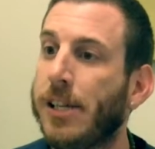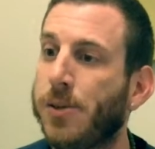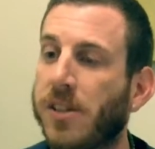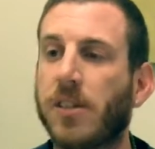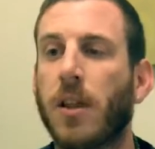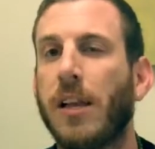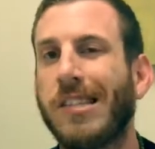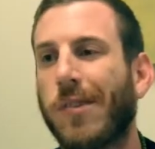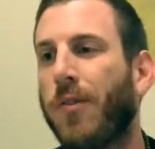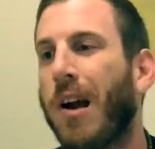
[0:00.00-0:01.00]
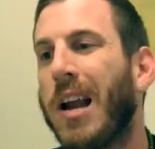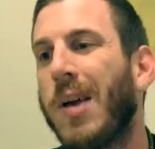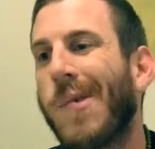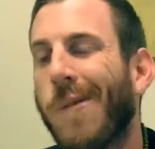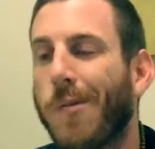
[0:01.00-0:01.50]
uses the laser for
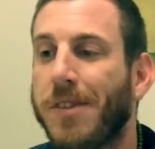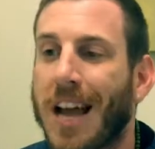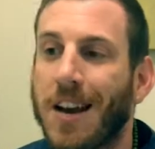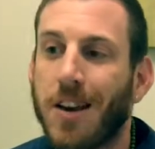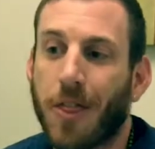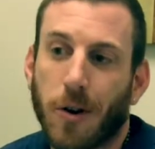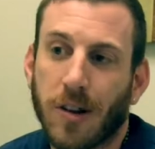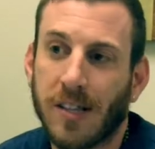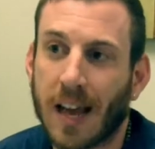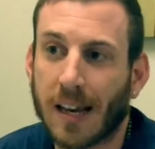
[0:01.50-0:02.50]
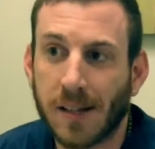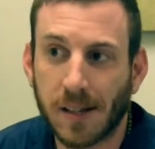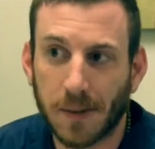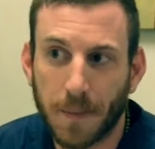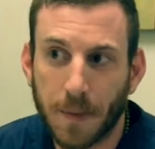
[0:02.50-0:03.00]
anywhere from 10 to 30 seconds